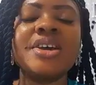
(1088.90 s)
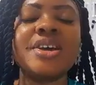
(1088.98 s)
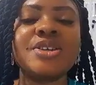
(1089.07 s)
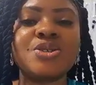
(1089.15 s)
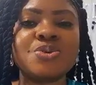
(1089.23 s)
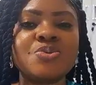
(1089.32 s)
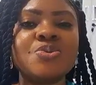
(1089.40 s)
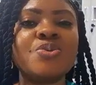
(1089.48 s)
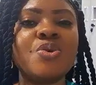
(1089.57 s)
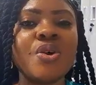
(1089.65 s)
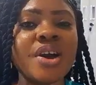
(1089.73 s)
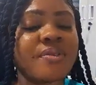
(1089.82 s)
It will
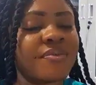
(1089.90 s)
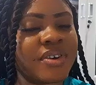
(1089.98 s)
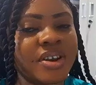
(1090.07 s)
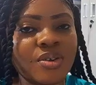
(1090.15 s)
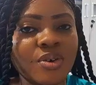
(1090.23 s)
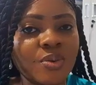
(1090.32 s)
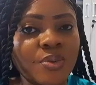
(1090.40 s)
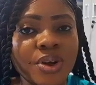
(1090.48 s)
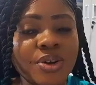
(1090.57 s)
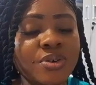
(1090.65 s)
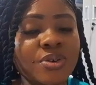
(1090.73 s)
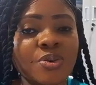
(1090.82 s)
go a very long
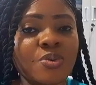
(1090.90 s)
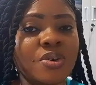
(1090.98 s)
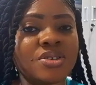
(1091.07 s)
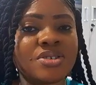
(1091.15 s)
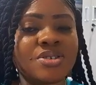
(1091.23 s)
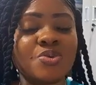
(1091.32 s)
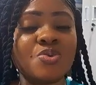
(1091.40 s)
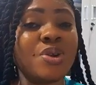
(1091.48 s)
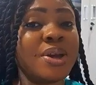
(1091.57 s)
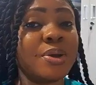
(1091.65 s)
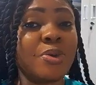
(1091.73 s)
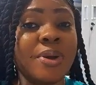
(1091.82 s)
way. You don't know what you
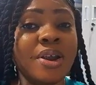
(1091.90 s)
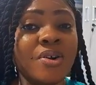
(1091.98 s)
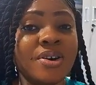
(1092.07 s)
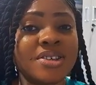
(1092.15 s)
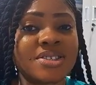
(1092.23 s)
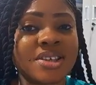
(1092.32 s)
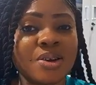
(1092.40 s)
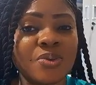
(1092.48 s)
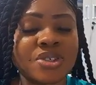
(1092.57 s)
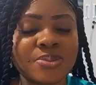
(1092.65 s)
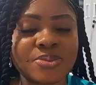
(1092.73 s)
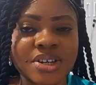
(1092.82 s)
may not understand
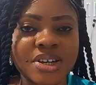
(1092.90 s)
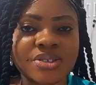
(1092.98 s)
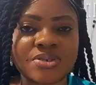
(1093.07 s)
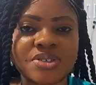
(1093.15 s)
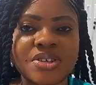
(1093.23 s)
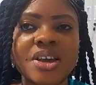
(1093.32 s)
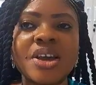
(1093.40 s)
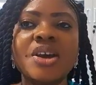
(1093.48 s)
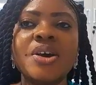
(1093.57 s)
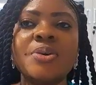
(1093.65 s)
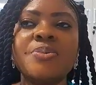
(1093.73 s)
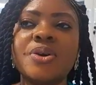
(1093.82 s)
what I'm trying to say,
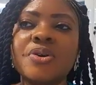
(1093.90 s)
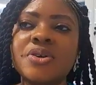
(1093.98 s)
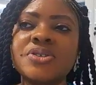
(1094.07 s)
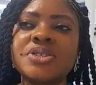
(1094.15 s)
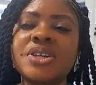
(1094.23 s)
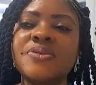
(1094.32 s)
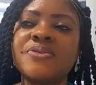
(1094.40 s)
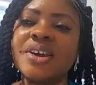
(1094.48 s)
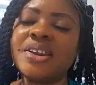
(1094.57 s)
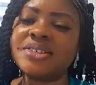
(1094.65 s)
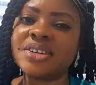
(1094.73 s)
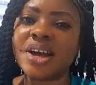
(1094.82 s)
because if
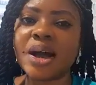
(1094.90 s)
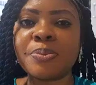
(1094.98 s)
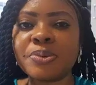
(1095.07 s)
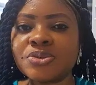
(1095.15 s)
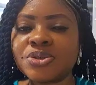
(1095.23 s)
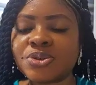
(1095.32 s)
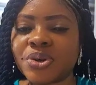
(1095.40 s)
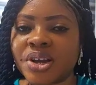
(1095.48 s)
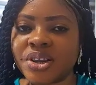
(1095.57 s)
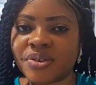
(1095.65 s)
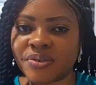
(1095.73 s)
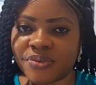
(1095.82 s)
anything happens to
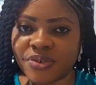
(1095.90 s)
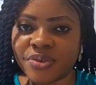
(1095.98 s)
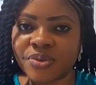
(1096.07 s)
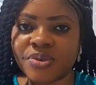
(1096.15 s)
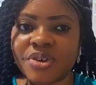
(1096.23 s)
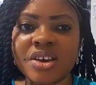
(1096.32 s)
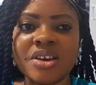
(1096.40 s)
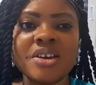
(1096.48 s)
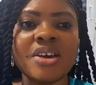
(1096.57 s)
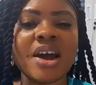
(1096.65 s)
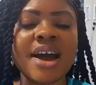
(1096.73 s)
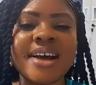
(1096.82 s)
any of you,
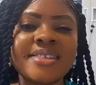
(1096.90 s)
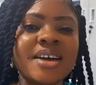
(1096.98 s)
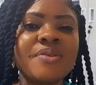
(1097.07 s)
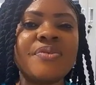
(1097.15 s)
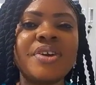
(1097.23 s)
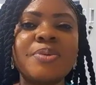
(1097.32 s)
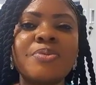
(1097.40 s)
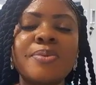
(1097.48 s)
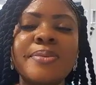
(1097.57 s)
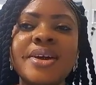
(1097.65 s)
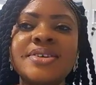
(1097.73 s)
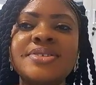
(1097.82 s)
at that very
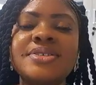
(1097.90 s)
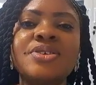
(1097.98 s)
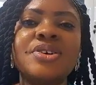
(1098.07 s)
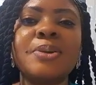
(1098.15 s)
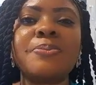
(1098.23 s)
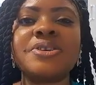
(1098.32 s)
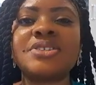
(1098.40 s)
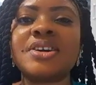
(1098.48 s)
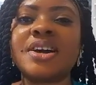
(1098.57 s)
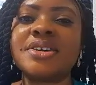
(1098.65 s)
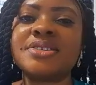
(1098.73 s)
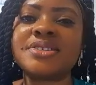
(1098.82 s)
moment the other
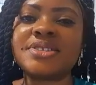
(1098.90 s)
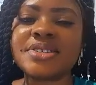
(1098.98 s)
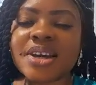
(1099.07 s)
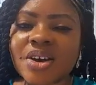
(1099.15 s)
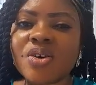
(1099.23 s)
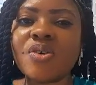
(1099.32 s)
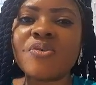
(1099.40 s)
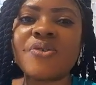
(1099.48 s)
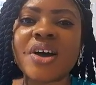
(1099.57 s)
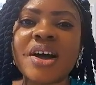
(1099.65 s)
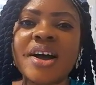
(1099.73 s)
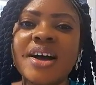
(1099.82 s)
person can take
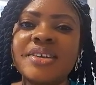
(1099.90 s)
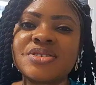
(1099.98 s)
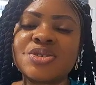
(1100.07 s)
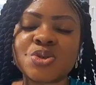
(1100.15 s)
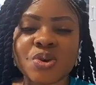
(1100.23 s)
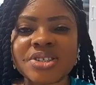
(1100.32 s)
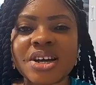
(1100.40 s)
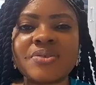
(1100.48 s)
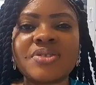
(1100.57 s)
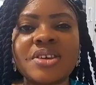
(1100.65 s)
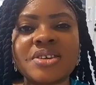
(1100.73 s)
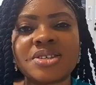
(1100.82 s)
over and sort
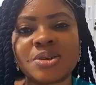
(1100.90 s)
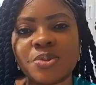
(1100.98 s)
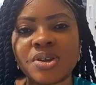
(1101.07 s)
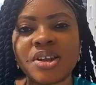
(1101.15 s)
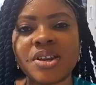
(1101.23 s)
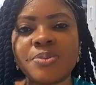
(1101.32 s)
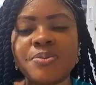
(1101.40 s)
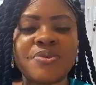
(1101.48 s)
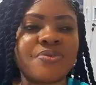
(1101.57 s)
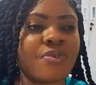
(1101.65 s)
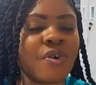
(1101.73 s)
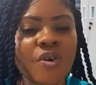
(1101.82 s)
out things immediately
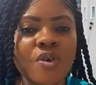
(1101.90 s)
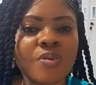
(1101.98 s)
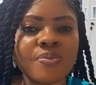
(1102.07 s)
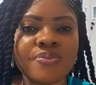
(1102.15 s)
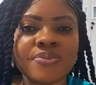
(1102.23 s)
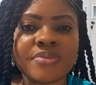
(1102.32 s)
before